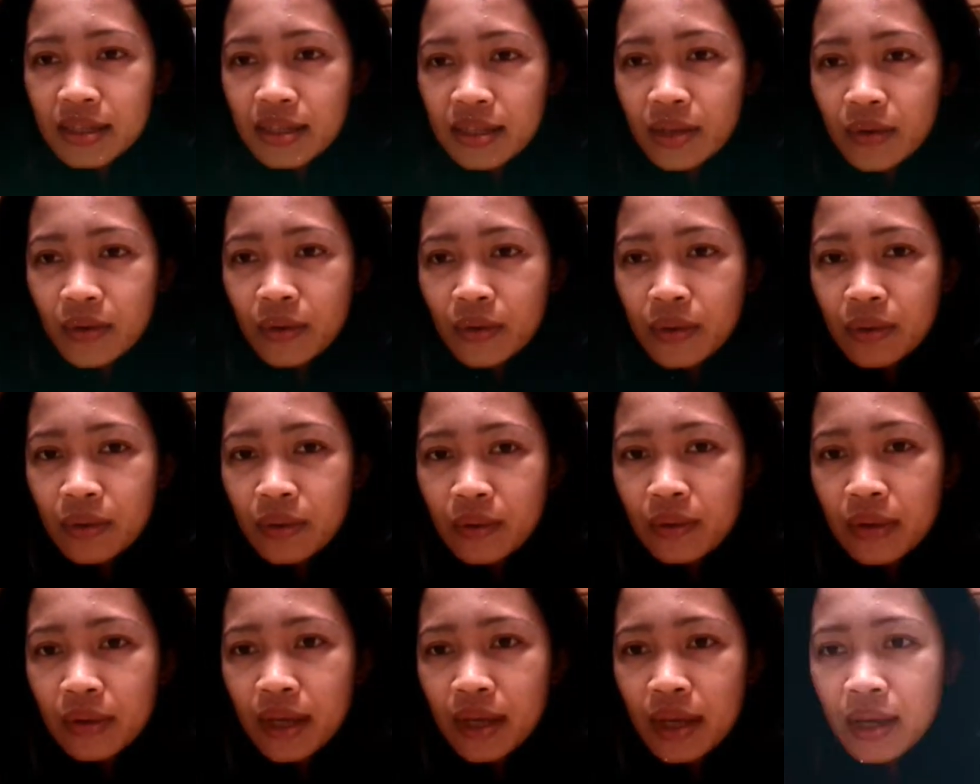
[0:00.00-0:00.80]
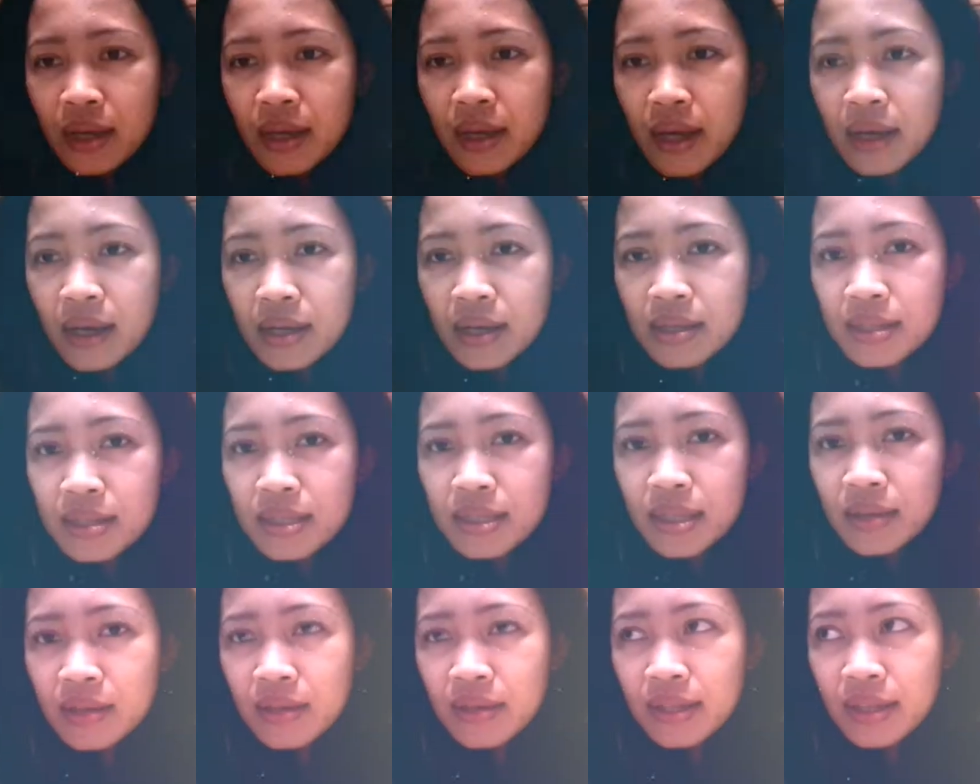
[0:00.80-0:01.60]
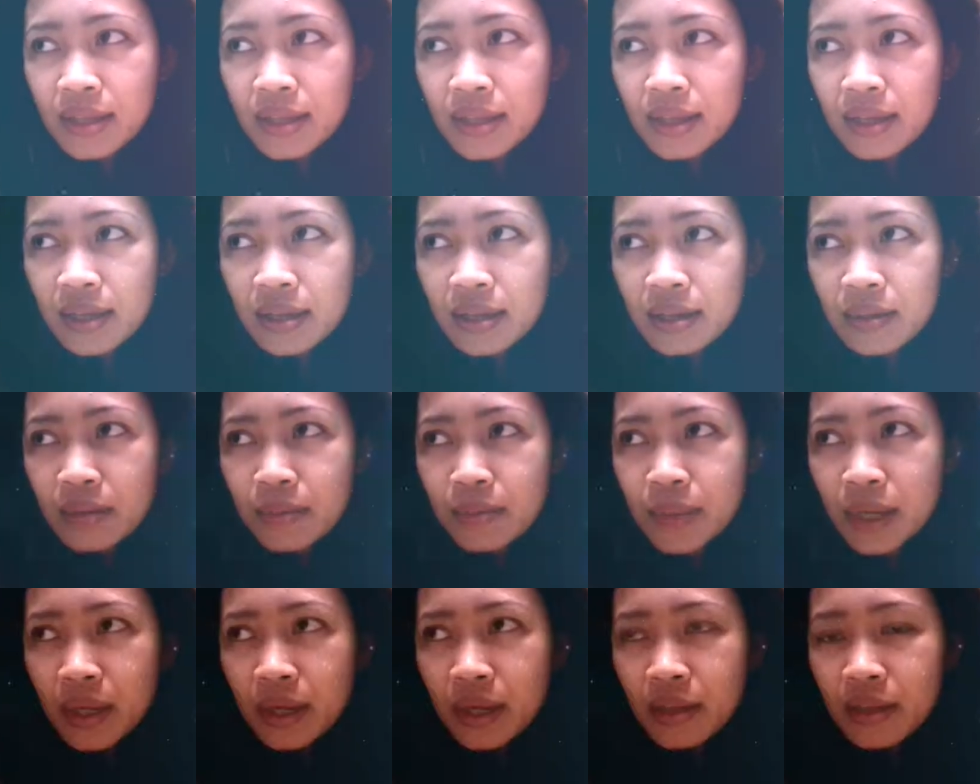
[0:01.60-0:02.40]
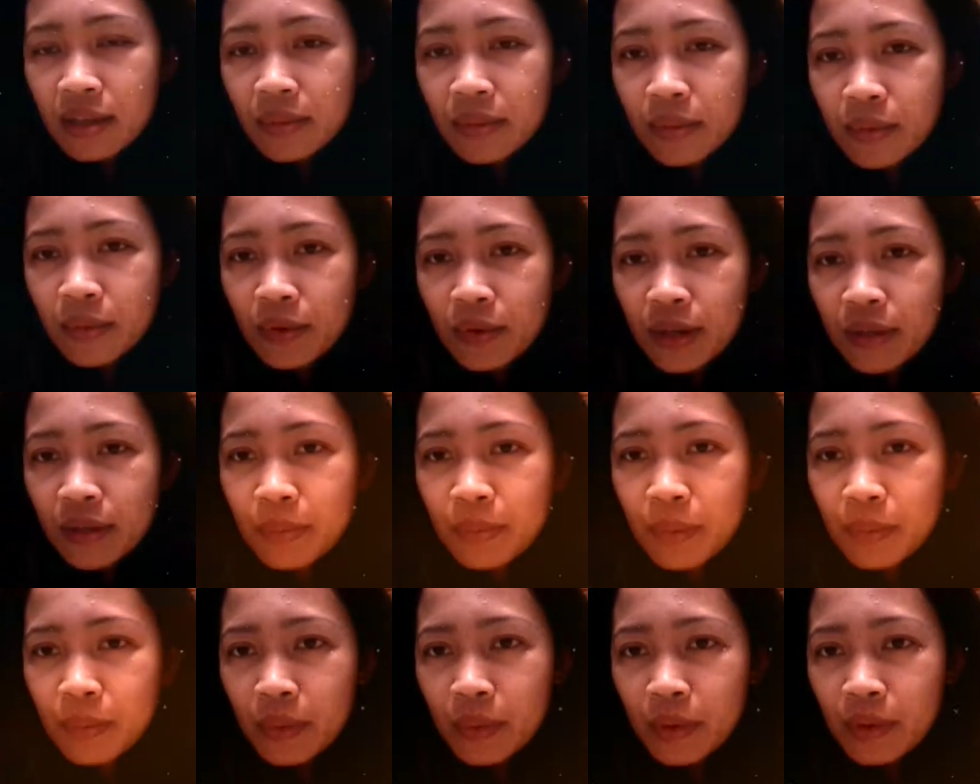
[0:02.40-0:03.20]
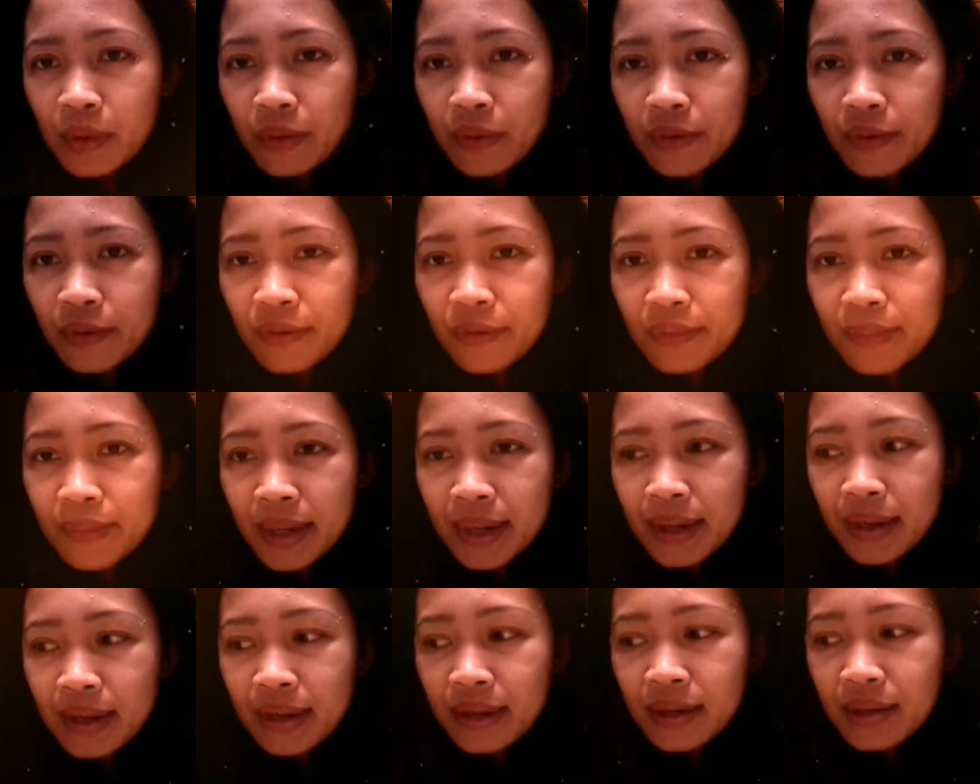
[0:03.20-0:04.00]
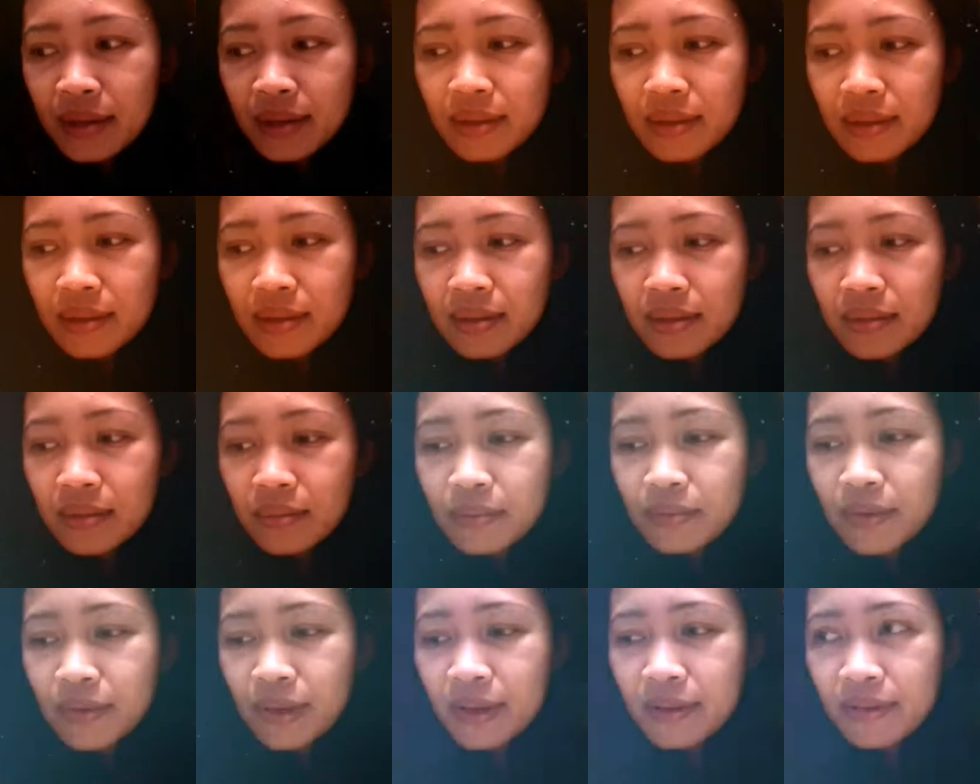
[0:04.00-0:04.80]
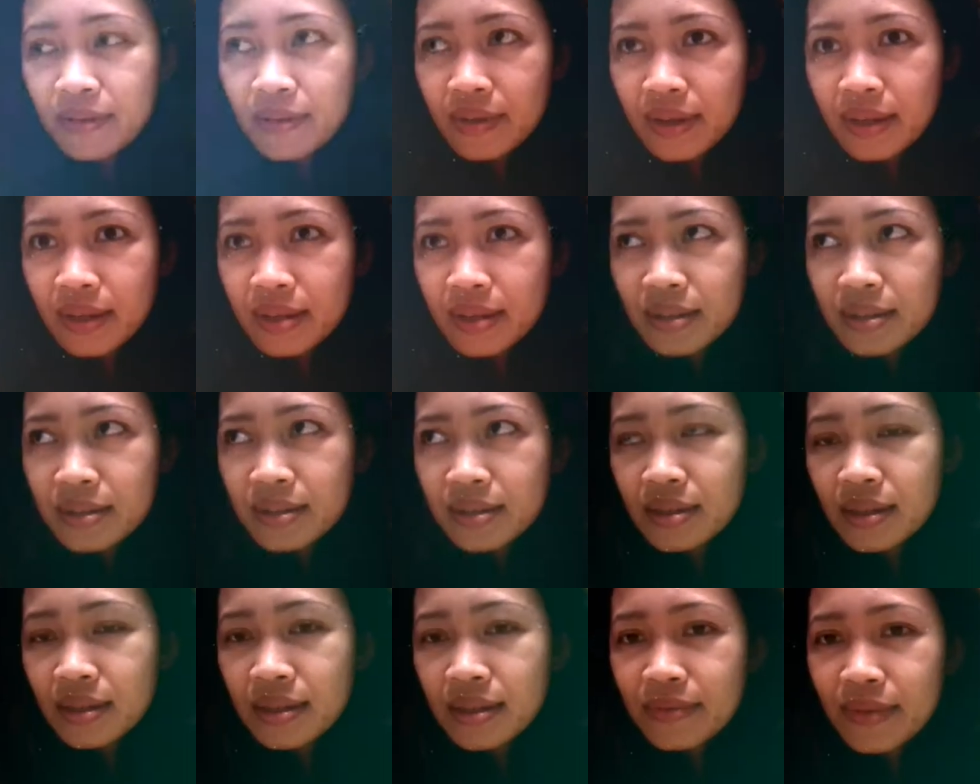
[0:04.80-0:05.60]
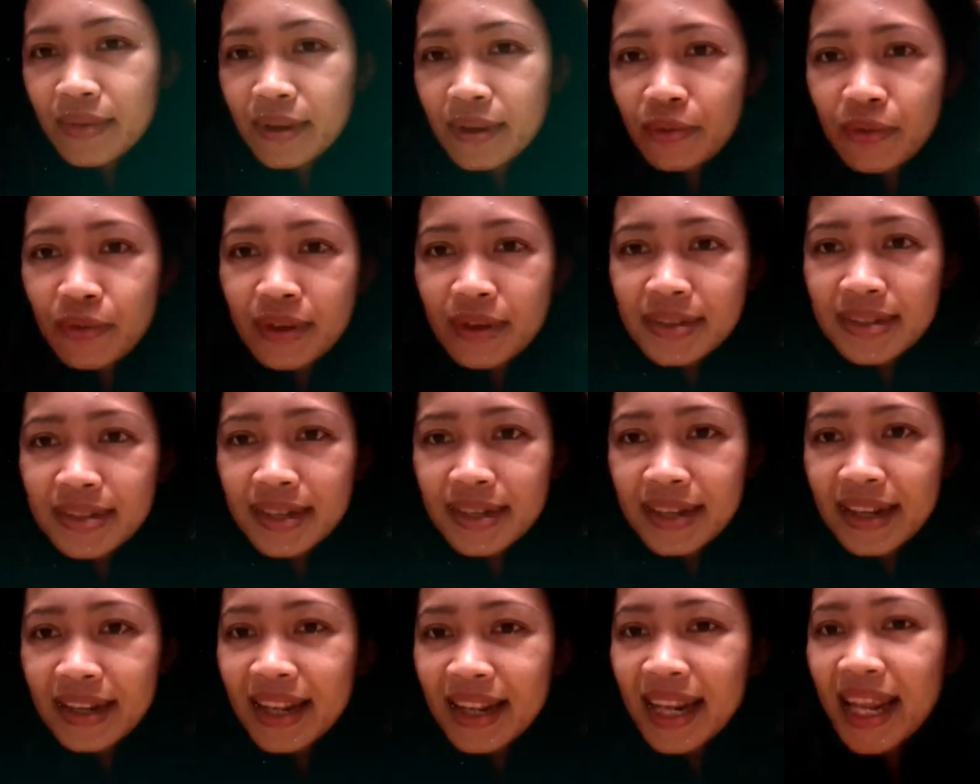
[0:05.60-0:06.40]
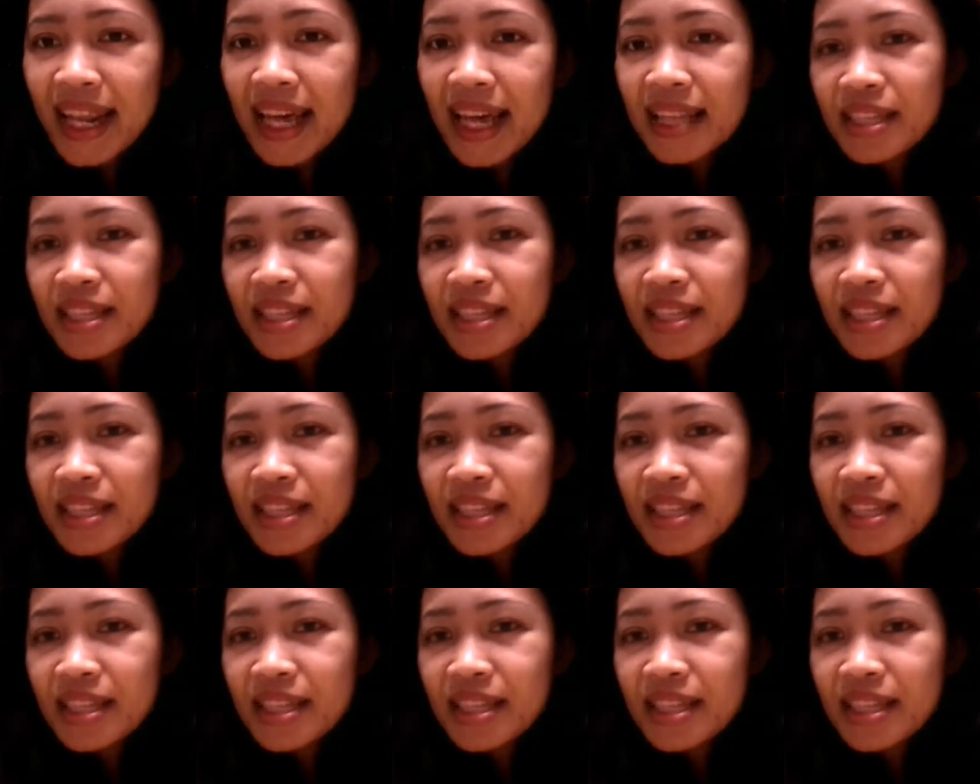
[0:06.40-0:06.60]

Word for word: so okay guys here in a little bit I'm gonna prepare for my breakfast breakfast and a